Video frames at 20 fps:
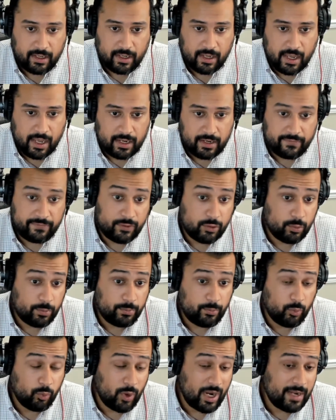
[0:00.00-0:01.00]
And if
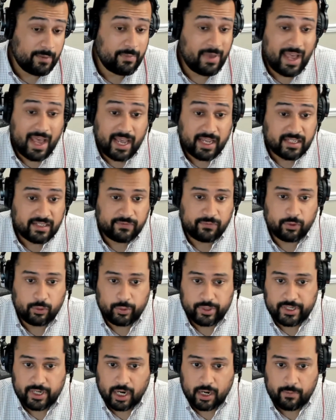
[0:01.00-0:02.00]
you wait past full
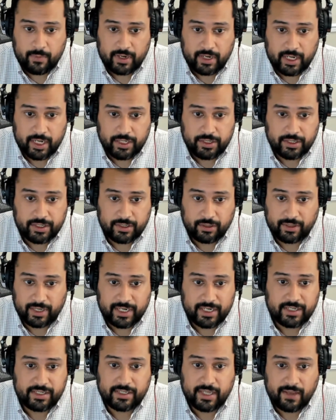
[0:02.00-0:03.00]
retirement age until
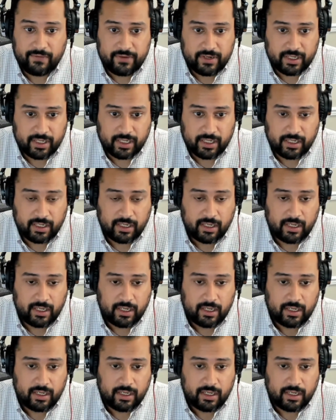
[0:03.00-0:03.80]
age 70,